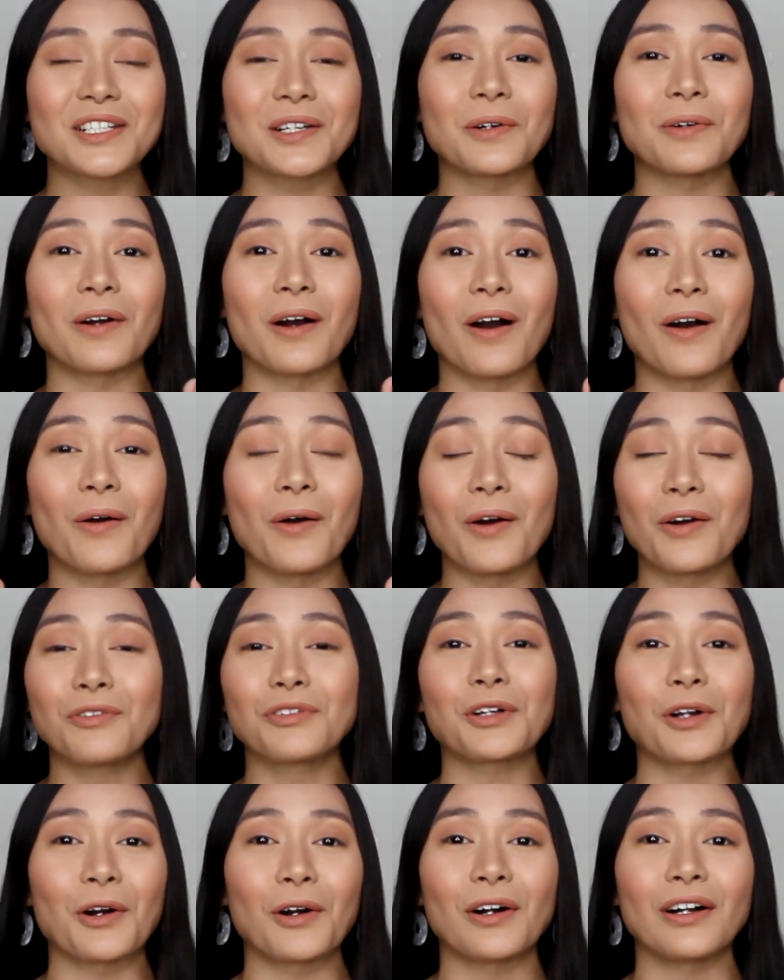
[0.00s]
So
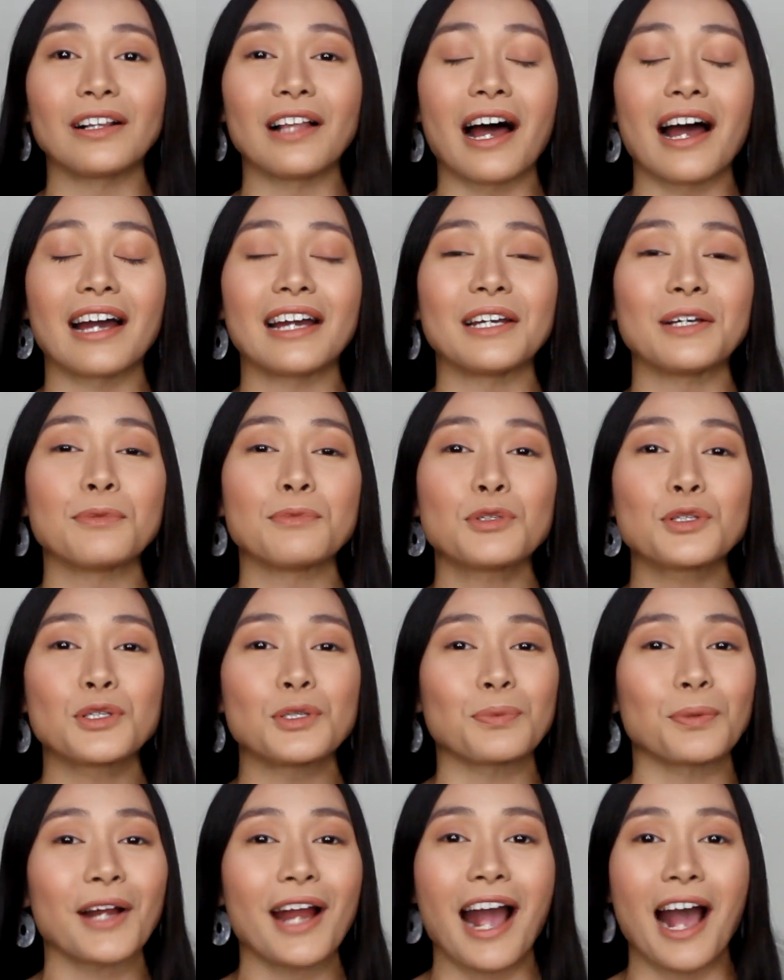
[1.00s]
overall, I am
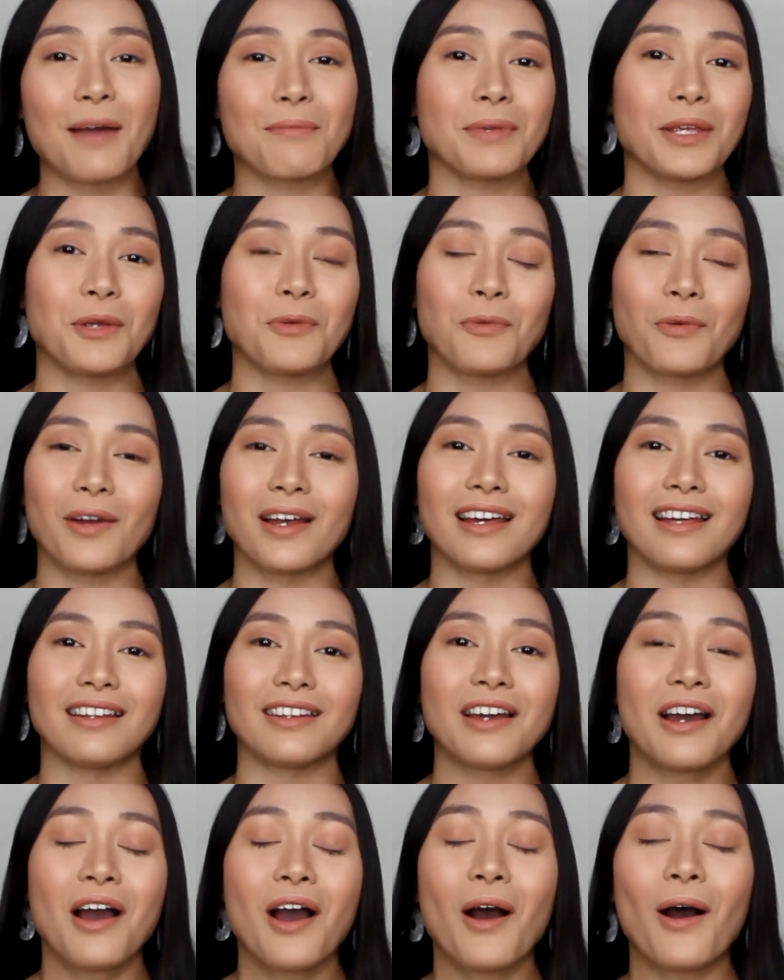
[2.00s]
super happy
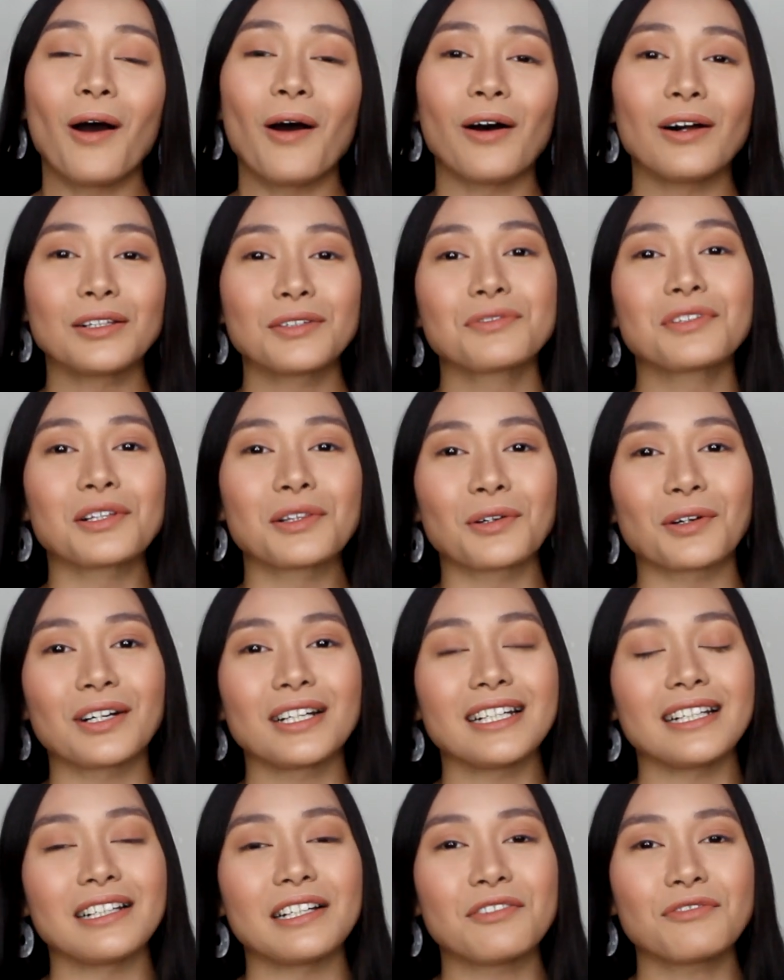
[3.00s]
with all of the
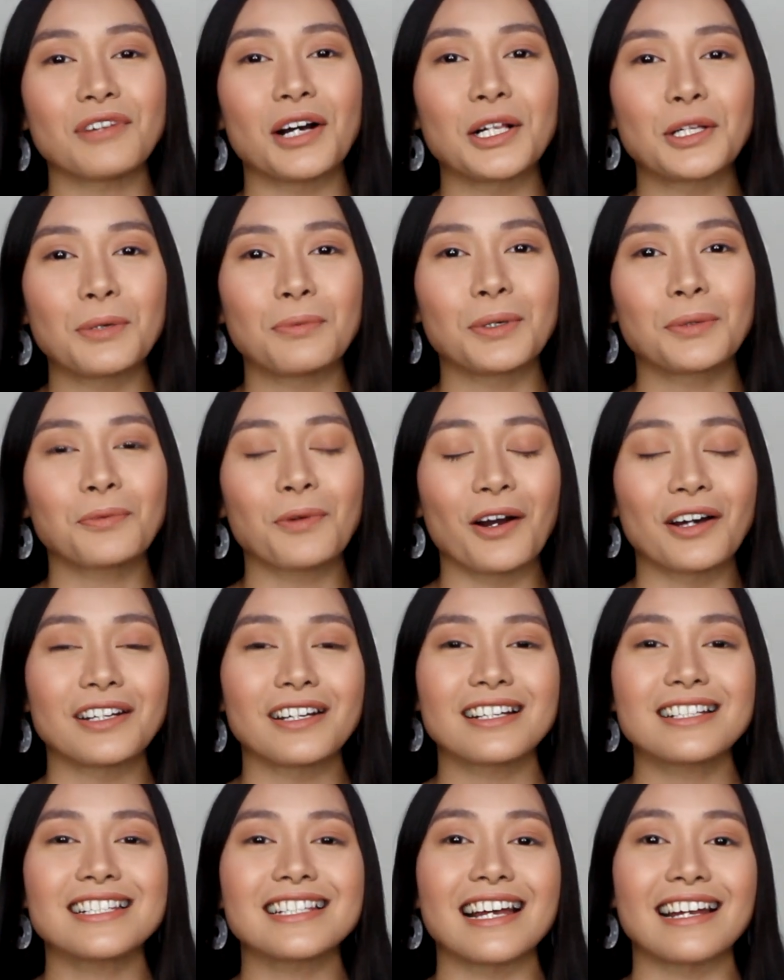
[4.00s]
L'Oreal Infallible
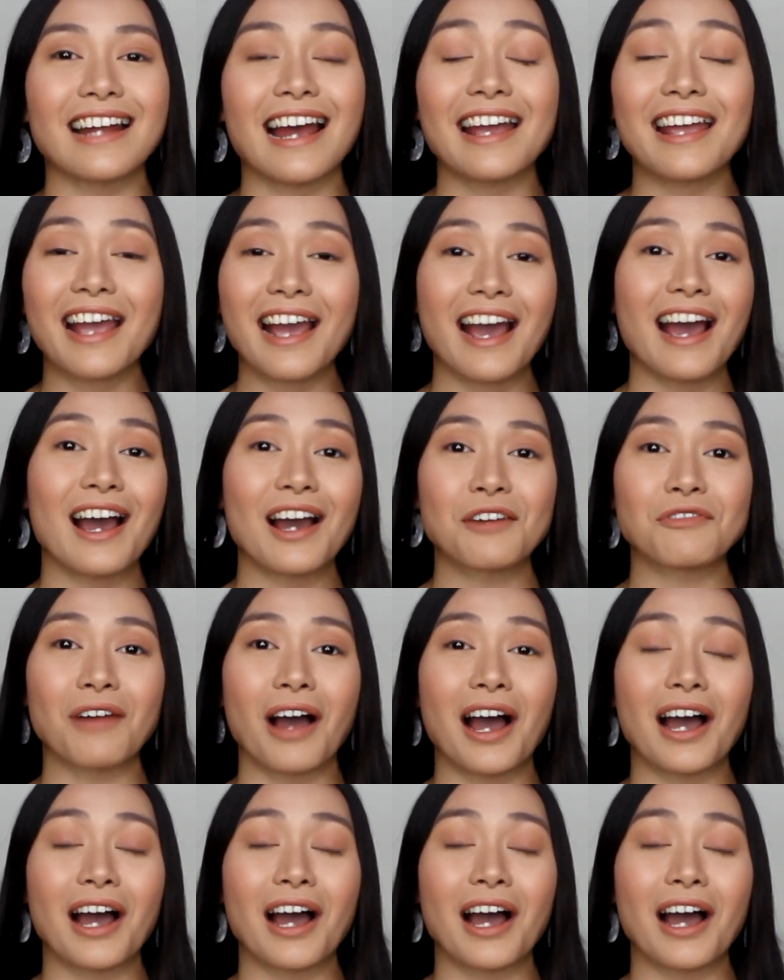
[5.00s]
products that I have.